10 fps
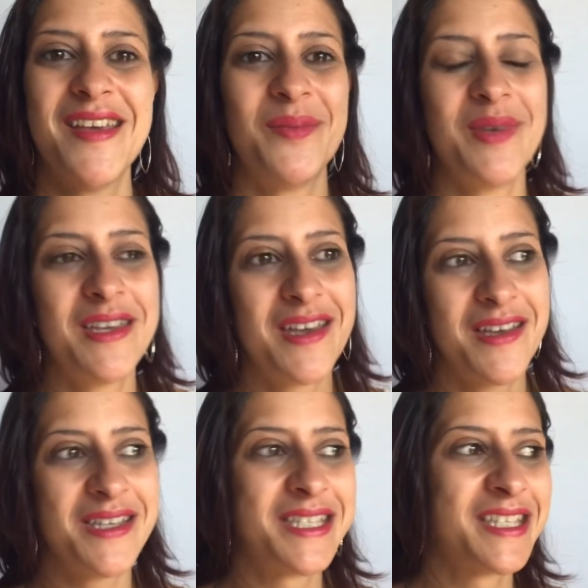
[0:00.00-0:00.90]

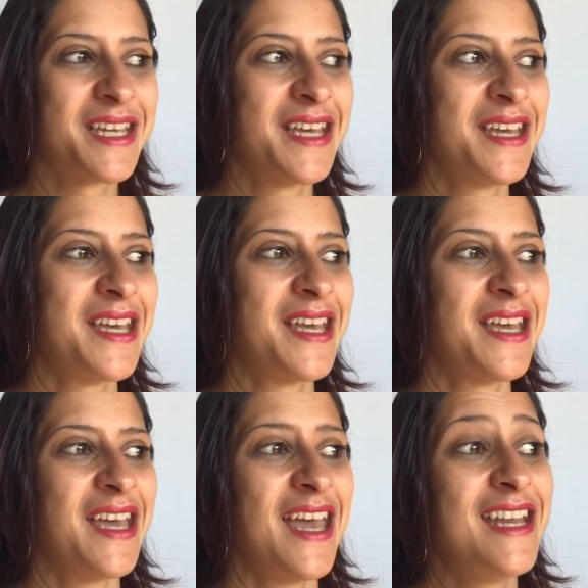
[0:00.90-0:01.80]
because,
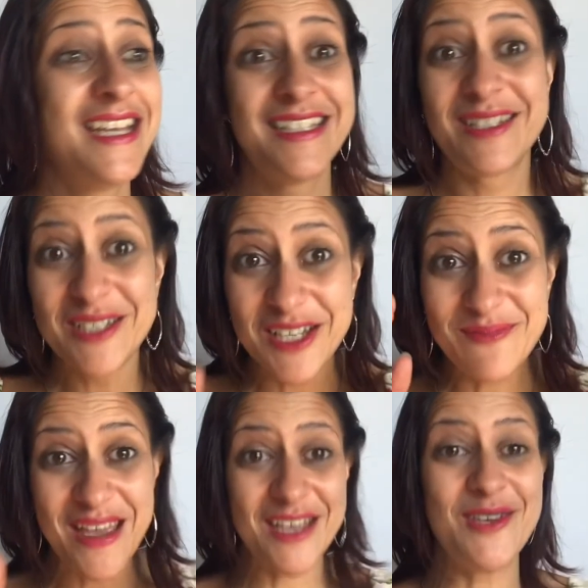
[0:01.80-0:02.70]
and it should
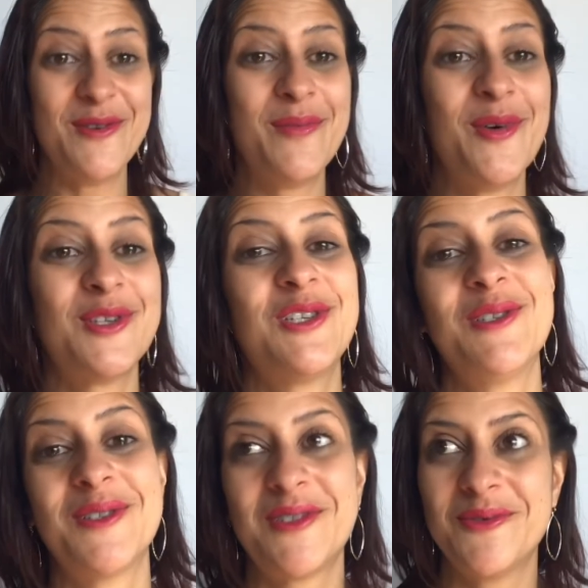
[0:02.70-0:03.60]
make you
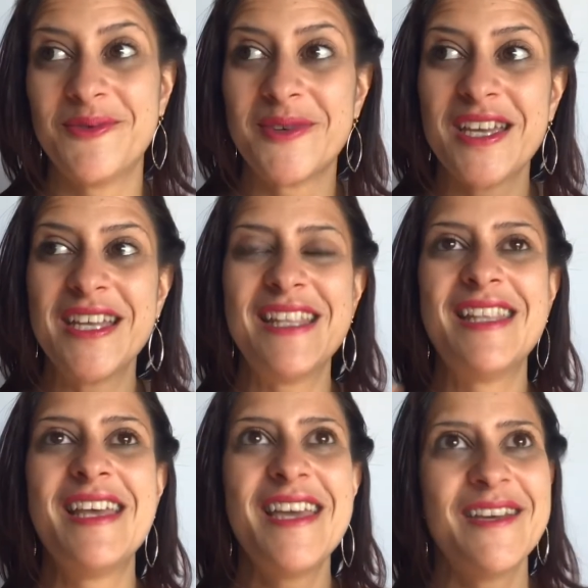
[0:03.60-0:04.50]
emotional to
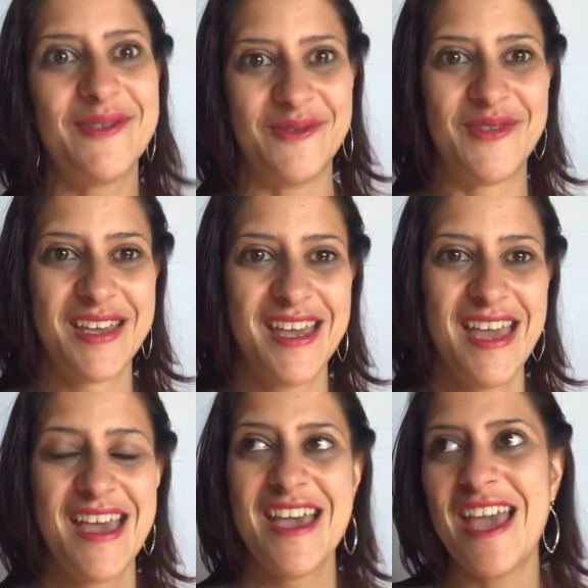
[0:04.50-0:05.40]
relive
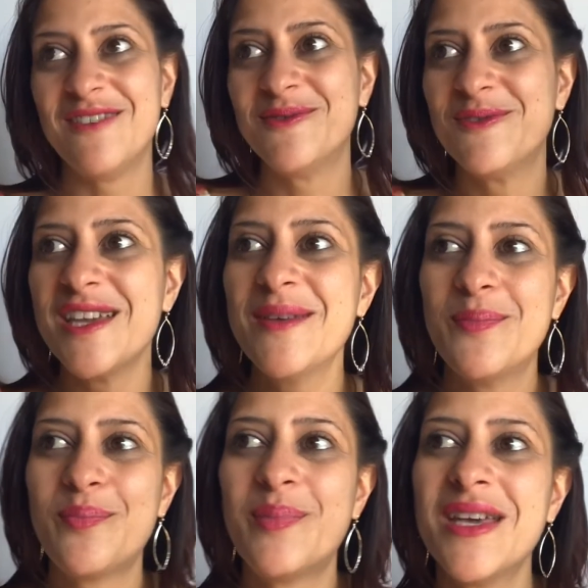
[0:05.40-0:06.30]
and
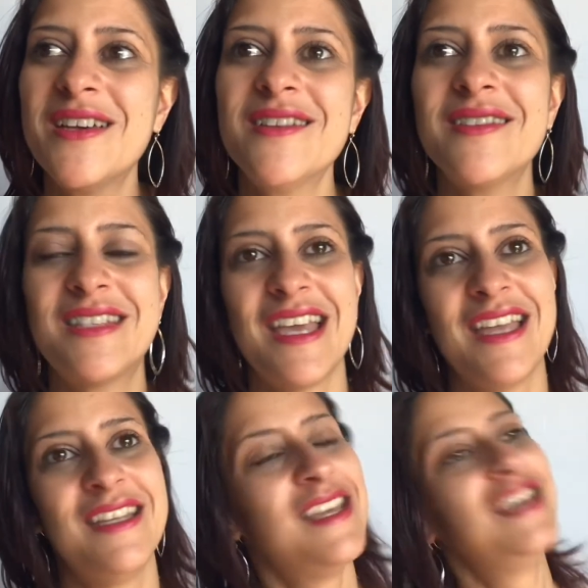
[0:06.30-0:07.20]
rebuild
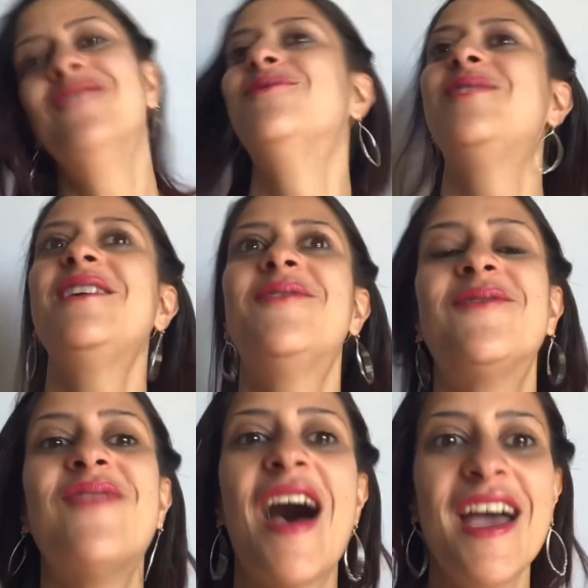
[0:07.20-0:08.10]
and
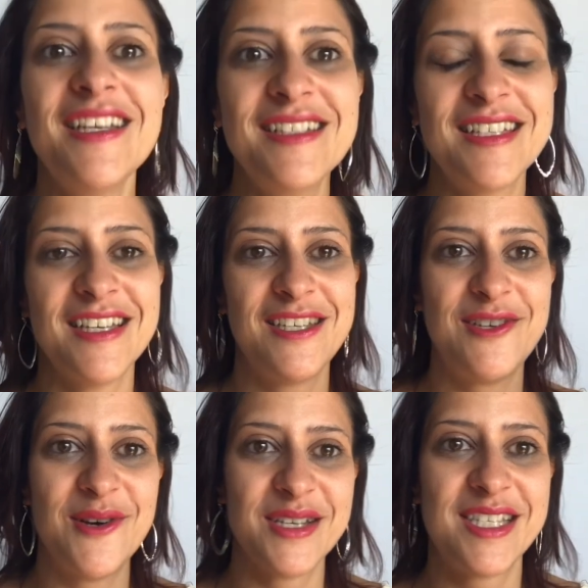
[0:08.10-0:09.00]
refine
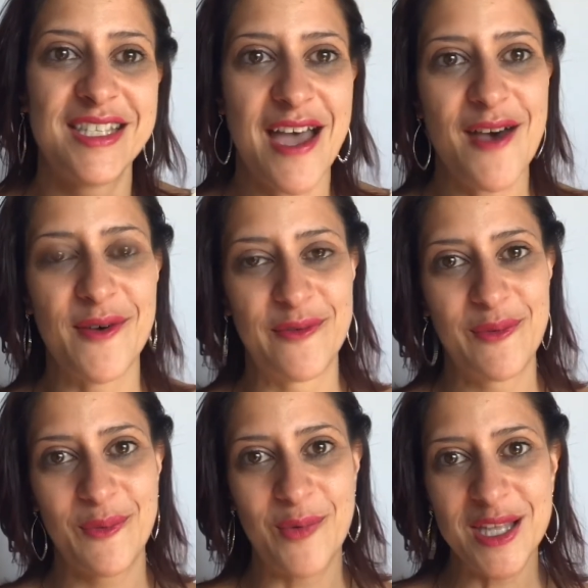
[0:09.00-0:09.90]
yourself
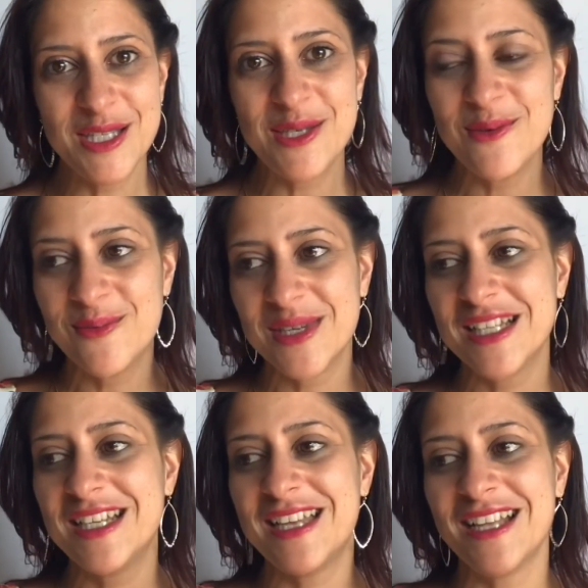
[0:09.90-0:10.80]
once you
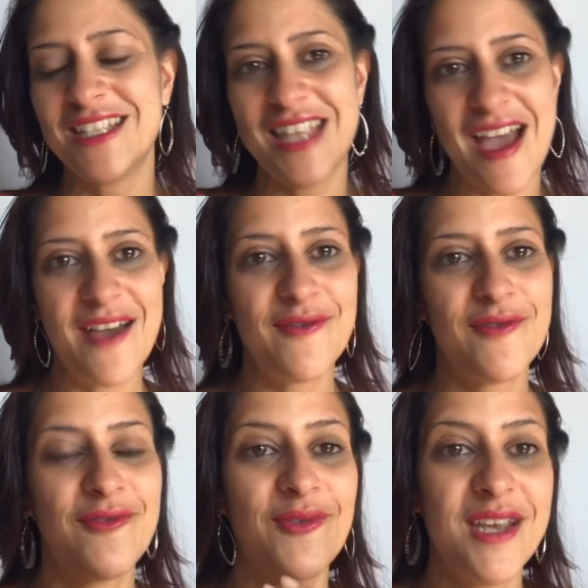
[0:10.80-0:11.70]
really let that
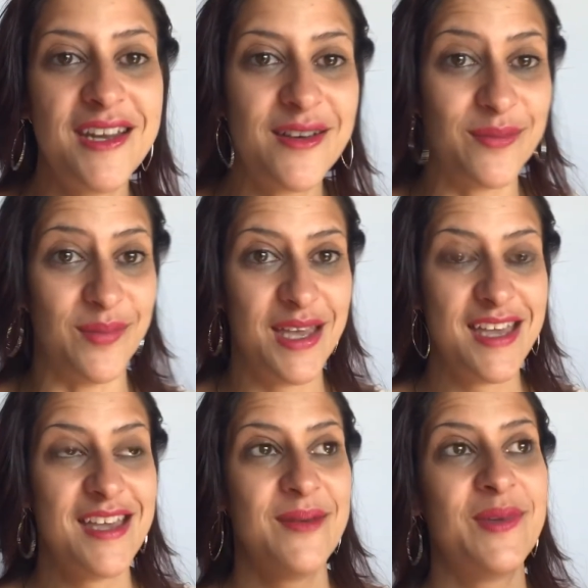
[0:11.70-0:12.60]
freedom.
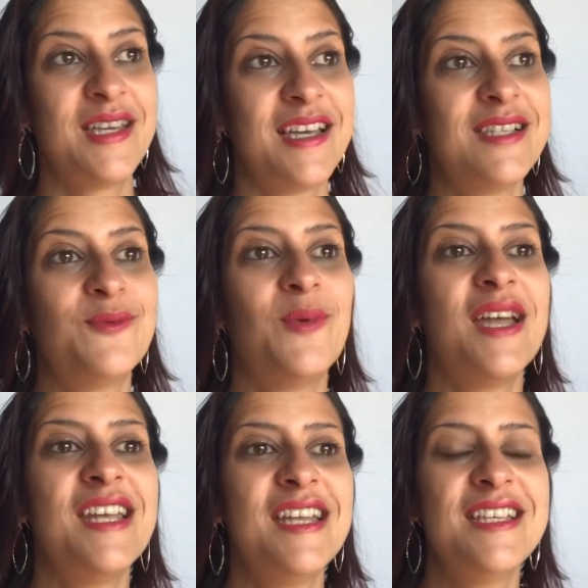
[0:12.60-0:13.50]
Because
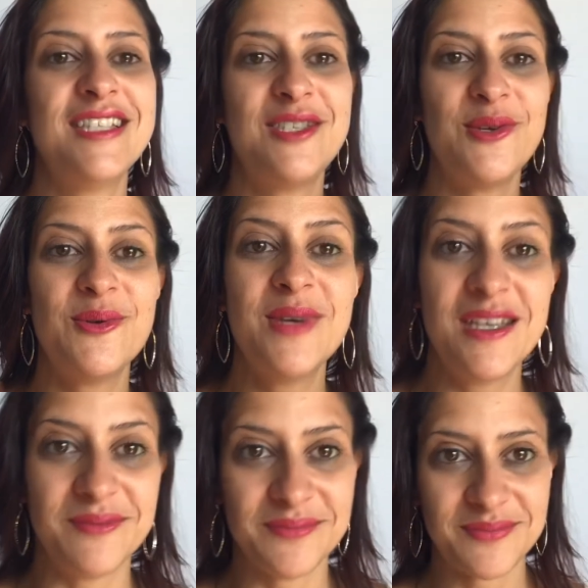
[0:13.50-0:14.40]
what it is
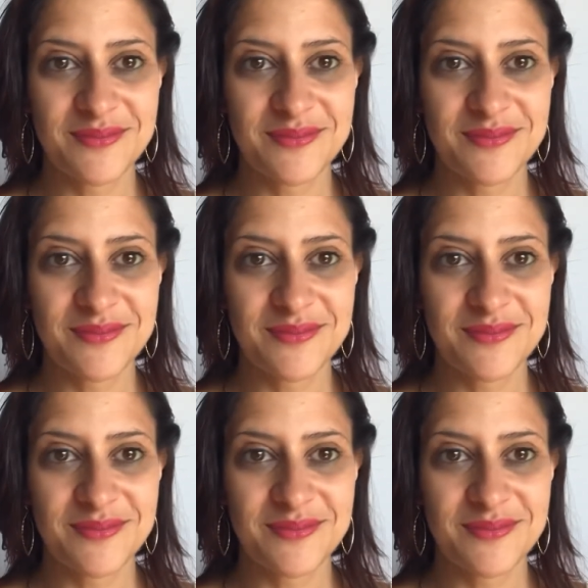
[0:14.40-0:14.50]
doing